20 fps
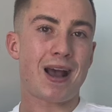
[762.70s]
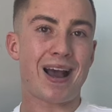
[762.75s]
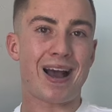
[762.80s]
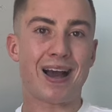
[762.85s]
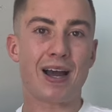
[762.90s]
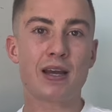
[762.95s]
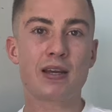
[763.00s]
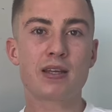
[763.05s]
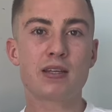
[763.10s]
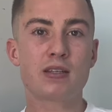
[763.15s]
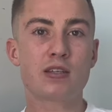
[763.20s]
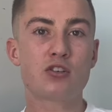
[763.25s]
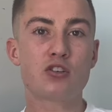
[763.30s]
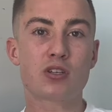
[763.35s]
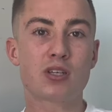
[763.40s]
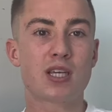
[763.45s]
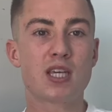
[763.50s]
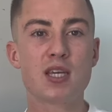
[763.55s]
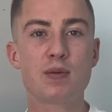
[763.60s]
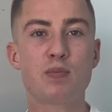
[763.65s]
I need to
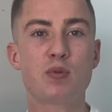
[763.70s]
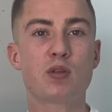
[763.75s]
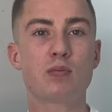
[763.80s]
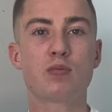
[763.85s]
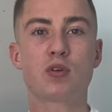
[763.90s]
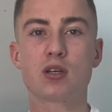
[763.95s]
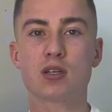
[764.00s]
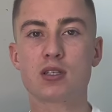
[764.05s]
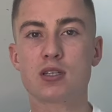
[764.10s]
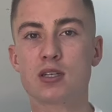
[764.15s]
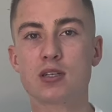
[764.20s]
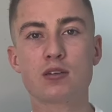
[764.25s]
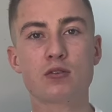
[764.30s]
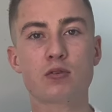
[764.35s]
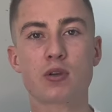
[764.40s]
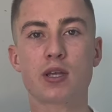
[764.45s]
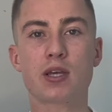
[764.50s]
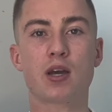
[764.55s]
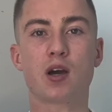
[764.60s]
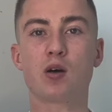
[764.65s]
just keep them
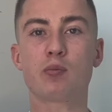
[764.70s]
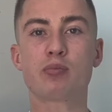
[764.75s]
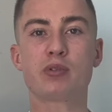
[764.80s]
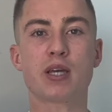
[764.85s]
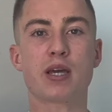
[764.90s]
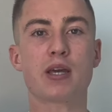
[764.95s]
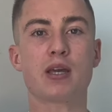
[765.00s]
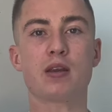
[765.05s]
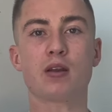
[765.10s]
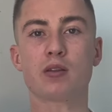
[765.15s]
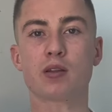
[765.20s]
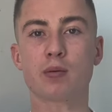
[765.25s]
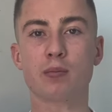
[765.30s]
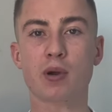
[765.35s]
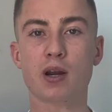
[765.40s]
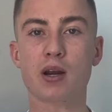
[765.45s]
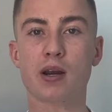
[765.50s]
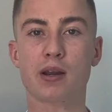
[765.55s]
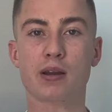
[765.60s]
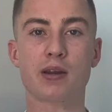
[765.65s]
continually updated on the
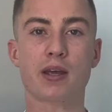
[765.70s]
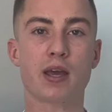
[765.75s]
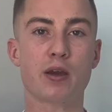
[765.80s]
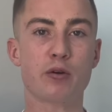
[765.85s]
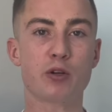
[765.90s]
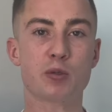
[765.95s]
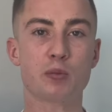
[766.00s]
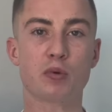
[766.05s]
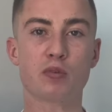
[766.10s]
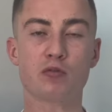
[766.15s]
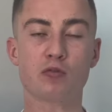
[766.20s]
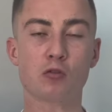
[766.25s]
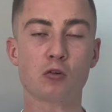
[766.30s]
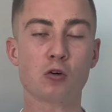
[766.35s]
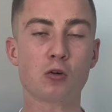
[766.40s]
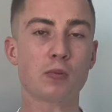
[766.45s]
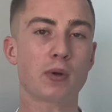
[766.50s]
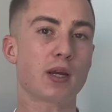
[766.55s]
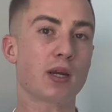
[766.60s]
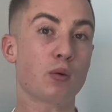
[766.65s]
market, how it's
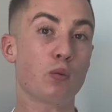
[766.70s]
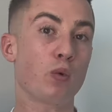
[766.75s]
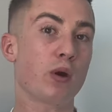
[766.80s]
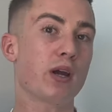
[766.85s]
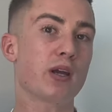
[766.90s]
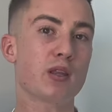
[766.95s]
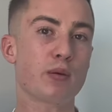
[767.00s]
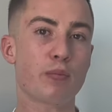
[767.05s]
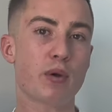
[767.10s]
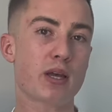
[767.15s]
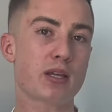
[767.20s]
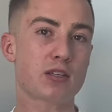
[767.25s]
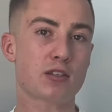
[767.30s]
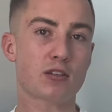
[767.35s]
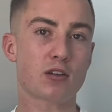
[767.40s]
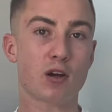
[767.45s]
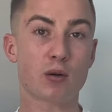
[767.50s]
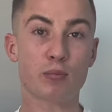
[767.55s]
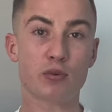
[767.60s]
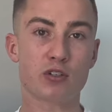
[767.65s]
performing, and where the best
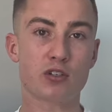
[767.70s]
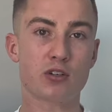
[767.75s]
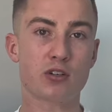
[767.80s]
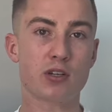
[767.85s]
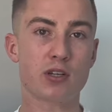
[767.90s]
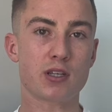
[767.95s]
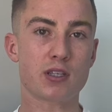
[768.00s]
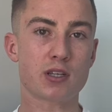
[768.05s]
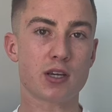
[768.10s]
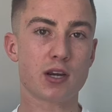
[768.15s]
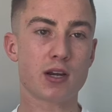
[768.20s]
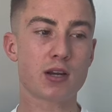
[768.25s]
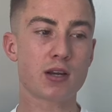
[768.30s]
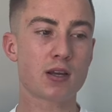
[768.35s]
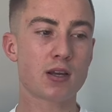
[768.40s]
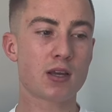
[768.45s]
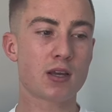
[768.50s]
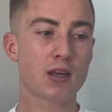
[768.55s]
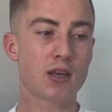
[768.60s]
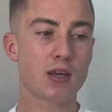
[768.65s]
opportunities are,
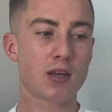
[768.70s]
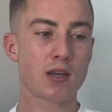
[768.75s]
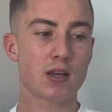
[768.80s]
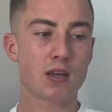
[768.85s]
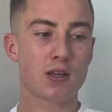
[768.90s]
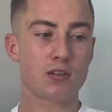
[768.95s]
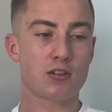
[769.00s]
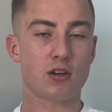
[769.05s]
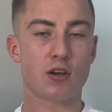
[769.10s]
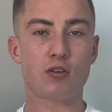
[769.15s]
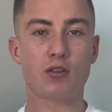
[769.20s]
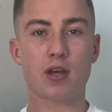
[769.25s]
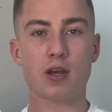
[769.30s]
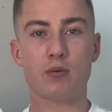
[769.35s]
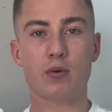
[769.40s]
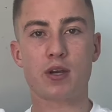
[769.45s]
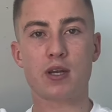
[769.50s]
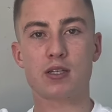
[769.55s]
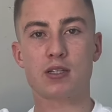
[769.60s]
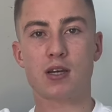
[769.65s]
so that
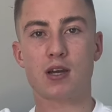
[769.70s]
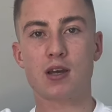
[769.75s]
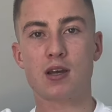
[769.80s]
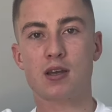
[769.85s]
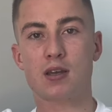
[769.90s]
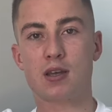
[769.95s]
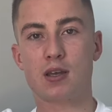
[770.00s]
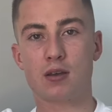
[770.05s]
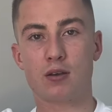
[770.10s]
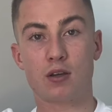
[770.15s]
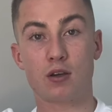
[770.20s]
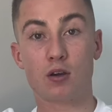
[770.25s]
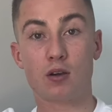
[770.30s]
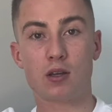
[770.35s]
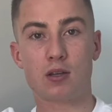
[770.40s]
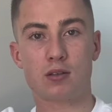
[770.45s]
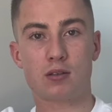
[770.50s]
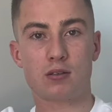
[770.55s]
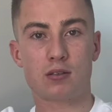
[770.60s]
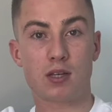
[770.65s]
when it time
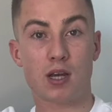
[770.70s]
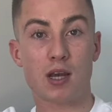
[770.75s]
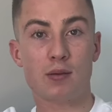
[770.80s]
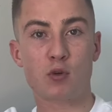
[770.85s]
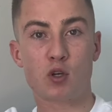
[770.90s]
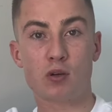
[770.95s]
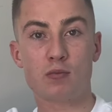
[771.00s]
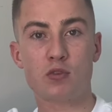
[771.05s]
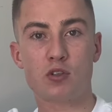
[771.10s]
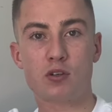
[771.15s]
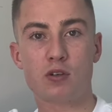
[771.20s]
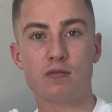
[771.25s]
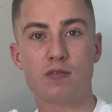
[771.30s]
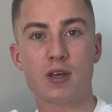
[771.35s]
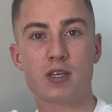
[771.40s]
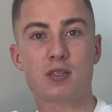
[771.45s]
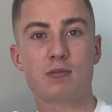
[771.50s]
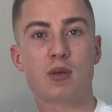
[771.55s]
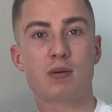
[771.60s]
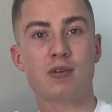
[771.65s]
time comes to
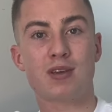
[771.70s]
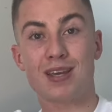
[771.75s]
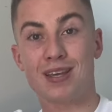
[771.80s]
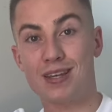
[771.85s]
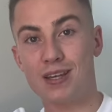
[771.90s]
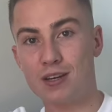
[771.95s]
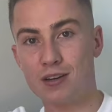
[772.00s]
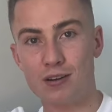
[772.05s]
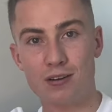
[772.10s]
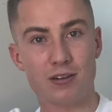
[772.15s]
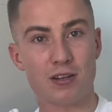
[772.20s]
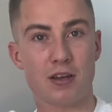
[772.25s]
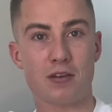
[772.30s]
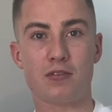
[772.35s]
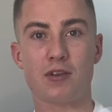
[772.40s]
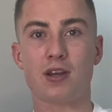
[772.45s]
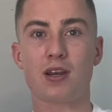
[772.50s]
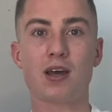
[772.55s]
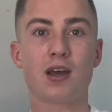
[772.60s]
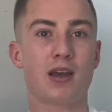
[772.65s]
invest, maybe a year down
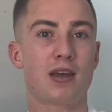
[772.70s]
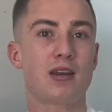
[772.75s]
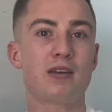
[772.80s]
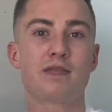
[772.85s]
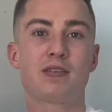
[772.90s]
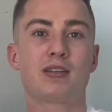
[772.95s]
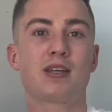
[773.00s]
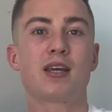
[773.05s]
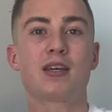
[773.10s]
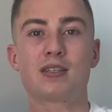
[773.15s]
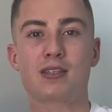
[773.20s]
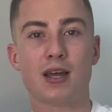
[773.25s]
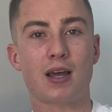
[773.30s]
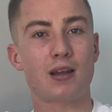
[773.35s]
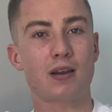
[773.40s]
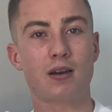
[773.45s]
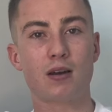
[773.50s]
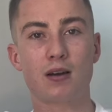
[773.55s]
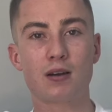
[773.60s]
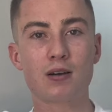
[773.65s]
the line, if it takes
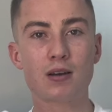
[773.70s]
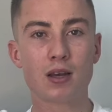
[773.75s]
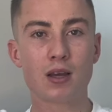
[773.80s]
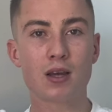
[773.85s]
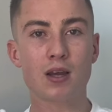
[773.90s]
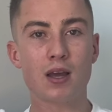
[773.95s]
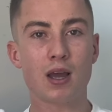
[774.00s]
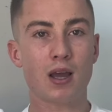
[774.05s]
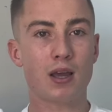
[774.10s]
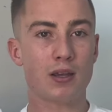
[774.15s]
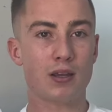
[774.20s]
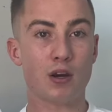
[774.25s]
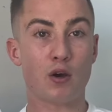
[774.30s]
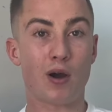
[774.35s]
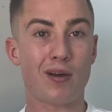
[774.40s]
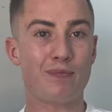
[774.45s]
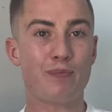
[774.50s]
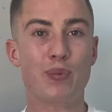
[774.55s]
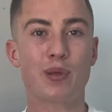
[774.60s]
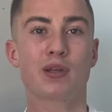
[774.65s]
that long, you know
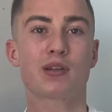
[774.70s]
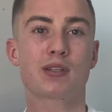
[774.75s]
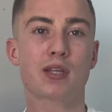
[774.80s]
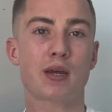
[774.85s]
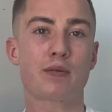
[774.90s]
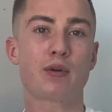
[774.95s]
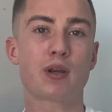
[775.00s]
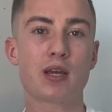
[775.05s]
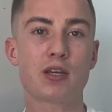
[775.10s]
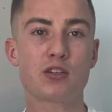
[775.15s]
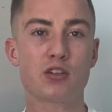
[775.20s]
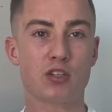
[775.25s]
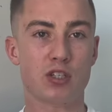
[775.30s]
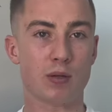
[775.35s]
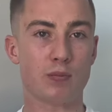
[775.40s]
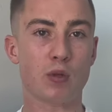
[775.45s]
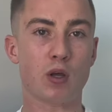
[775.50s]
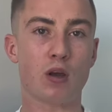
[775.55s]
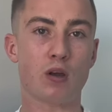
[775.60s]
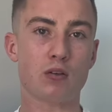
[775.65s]
I built that
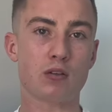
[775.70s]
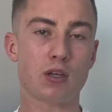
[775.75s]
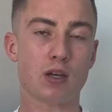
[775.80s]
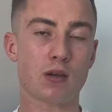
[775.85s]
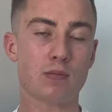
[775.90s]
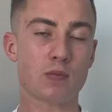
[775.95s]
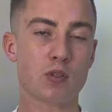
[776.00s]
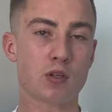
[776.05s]
relationship the whole time.